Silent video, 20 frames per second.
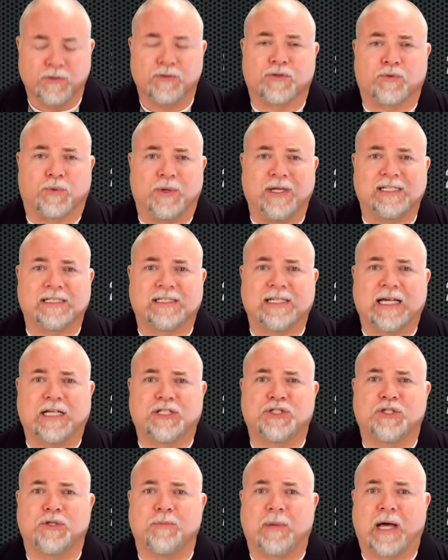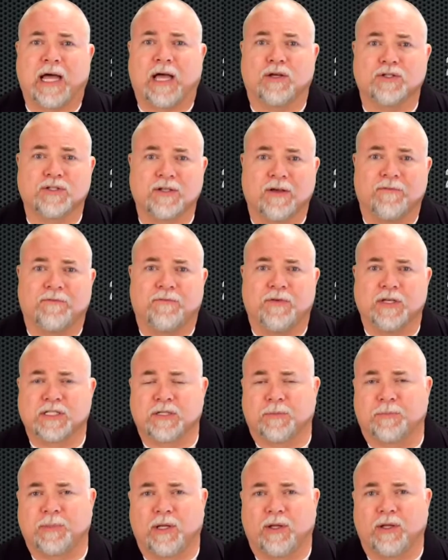3 statute miles,
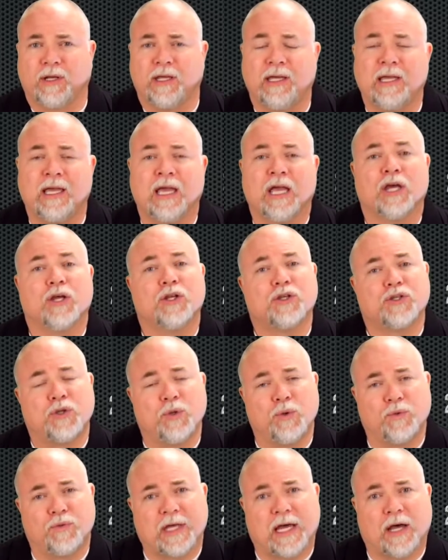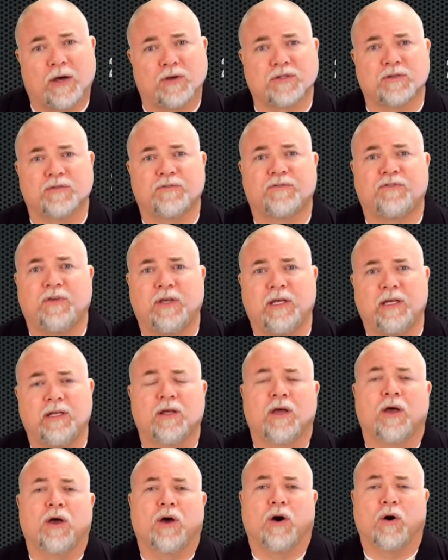visibility, 2,000
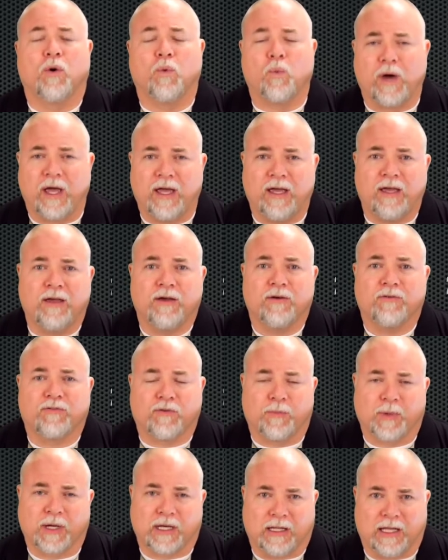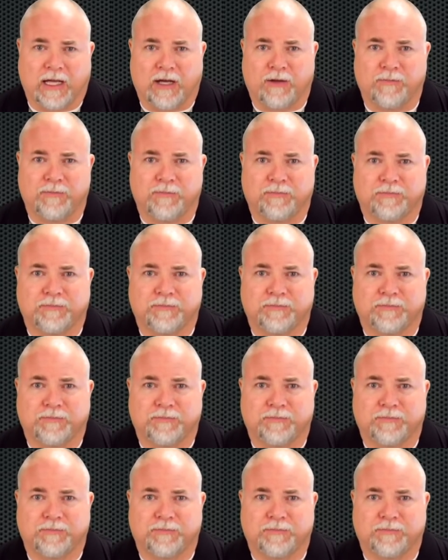feet away from a cloud.